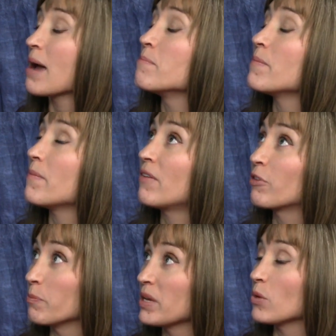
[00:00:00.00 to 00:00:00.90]
Um,
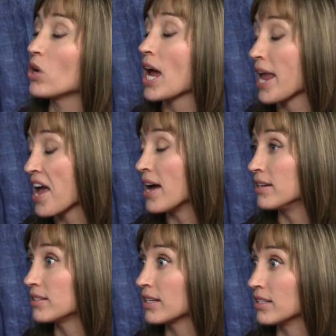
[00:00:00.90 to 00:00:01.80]
for me, when I
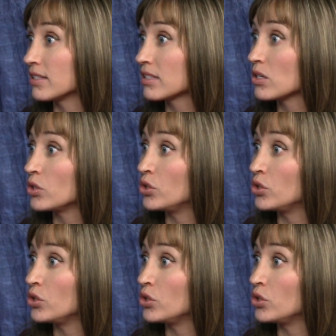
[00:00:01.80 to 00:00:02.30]
ask, it's